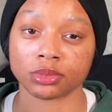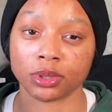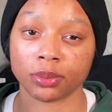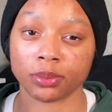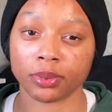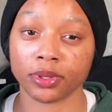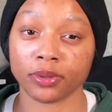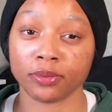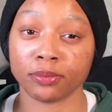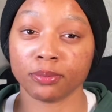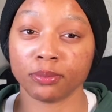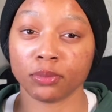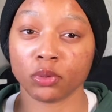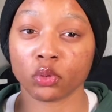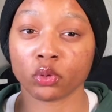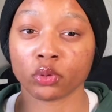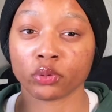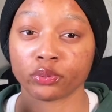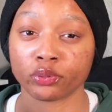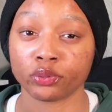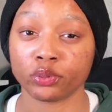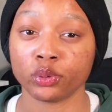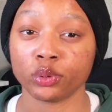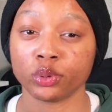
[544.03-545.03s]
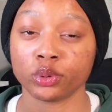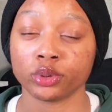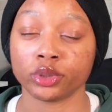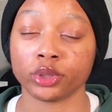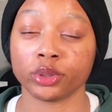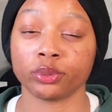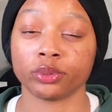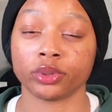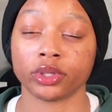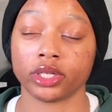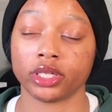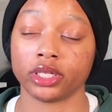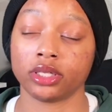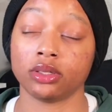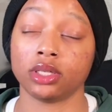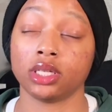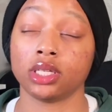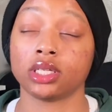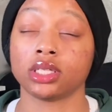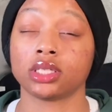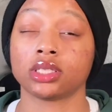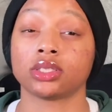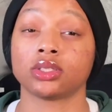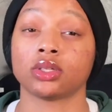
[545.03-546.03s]
to be more full than what it
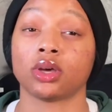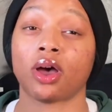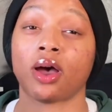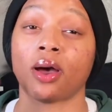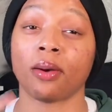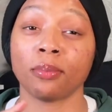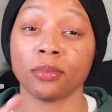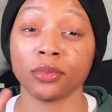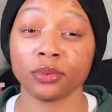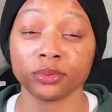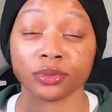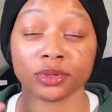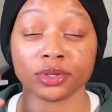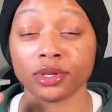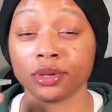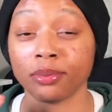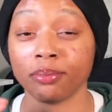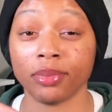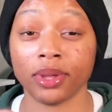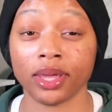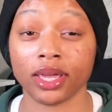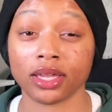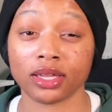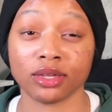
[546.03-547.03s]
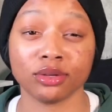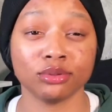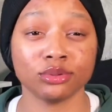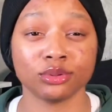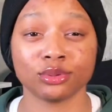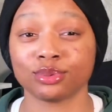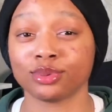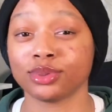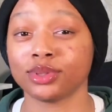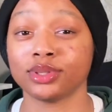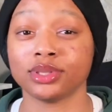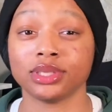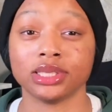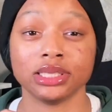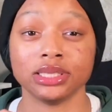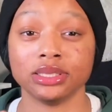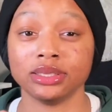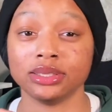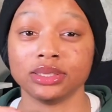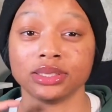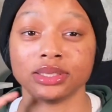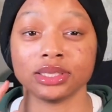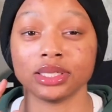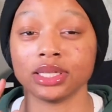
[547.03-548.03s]
is. So I'm going to run it back. It was real
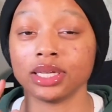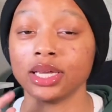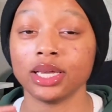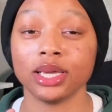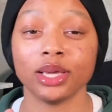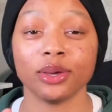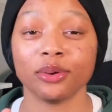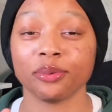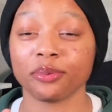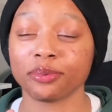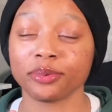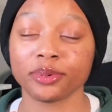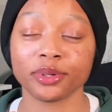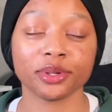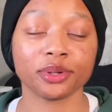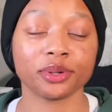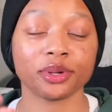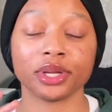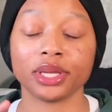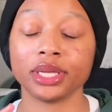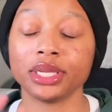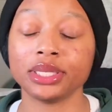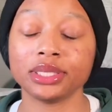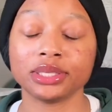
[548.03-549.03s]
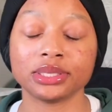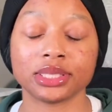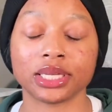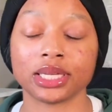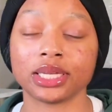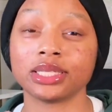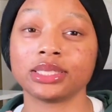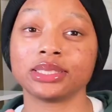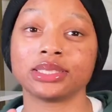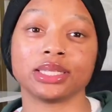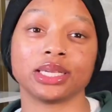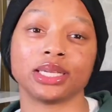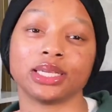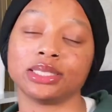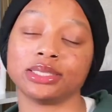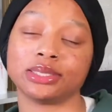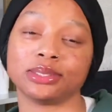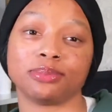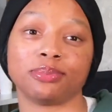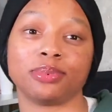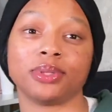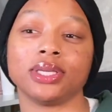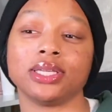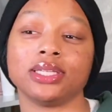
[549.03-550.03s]
easy. Real
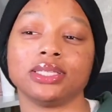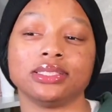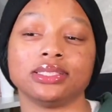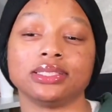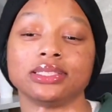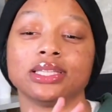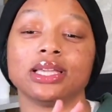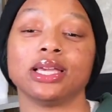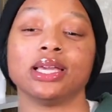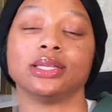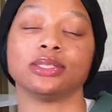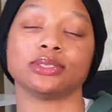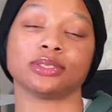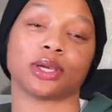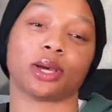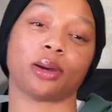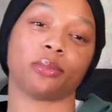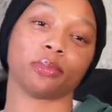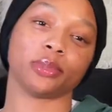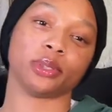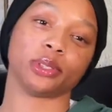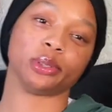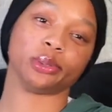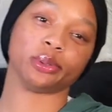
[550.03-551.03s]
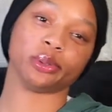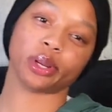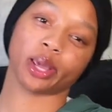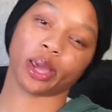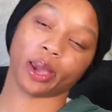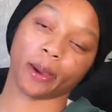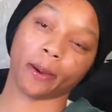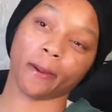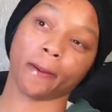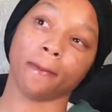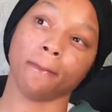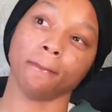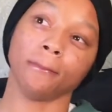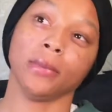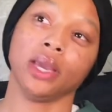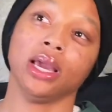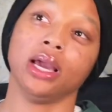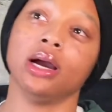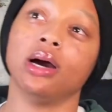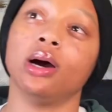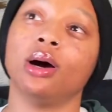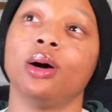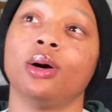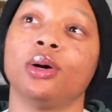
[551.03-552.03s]
easy peasy. So I'm going to do that.
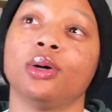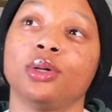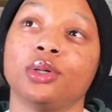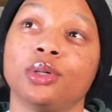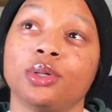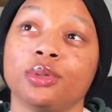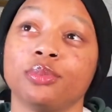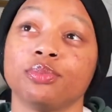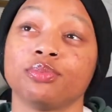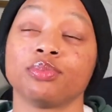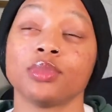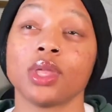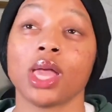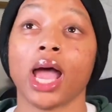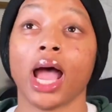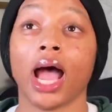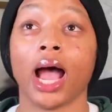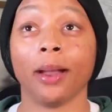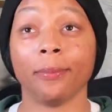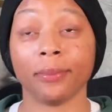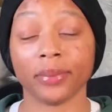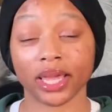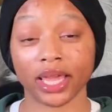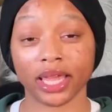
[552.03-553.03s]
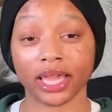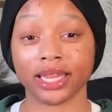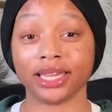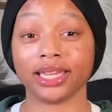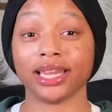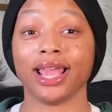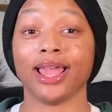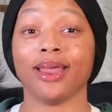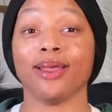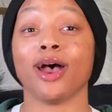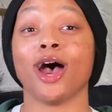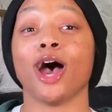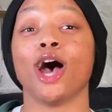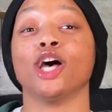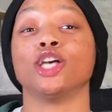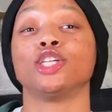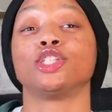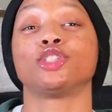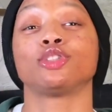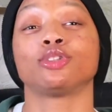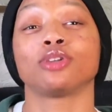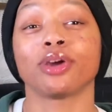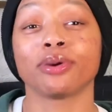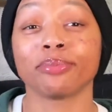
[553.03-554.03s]
I made a
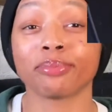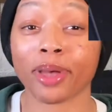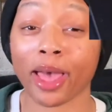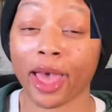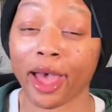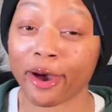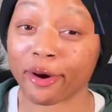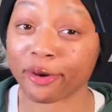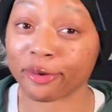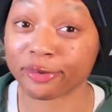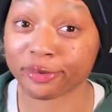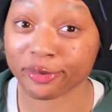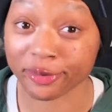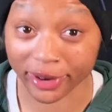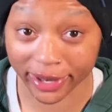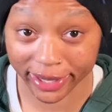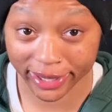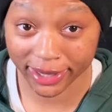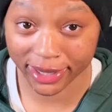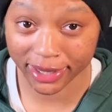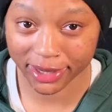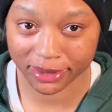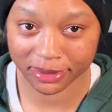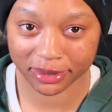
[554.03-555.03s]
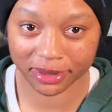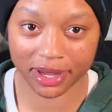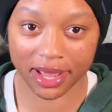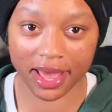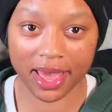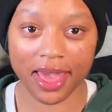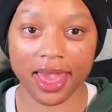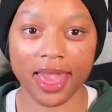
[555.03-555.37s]
shrimp Alfredo.